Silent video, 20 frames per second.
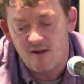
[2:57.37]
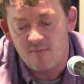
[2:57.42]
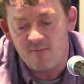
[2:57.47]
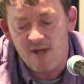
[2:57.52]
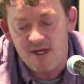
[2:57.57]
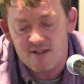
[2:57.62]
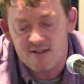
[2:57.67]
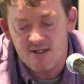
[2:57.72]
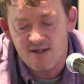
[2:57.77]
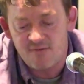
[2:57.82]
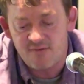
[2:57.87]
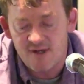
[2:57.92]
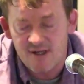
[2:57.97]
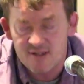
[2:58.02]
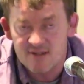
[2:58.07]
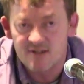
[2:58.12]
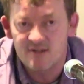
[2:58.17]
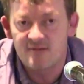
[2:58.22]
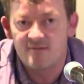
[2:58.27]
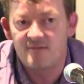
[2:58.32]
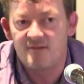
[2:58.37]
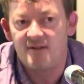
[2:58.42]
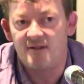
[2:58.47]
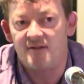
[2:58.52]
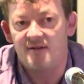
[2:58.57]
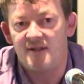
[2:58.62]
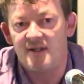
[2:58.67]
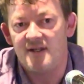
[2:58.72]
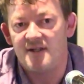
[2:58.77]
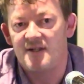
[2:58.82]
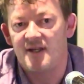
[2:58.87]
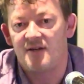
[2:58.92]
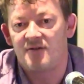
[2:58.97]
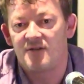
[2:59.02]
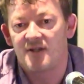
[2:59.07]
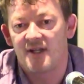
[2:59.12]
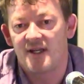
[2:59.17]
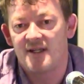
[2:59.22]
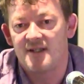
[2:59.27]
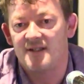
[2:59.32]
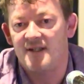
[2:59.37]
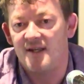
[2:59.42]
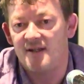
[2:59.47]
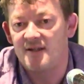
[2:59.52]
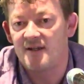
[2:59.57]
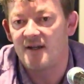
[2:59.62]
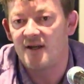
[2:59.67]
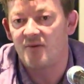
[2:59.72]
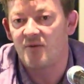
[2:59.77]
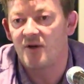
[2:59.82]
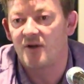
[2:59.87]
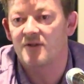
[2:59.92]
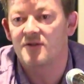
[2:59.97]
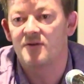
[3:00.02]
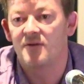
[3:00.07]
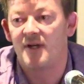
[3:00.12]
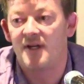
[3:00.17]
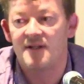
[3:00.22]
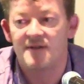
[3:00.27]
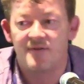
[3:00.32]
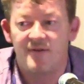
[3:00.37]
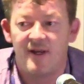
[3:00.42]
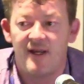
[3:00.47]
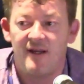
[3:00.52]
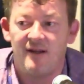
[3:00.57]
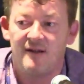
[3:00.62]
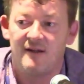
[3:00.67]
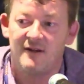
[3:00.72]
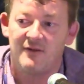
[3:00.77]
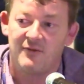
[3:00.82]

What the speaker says: MadeSafe is a decentralized data network, so it's fine.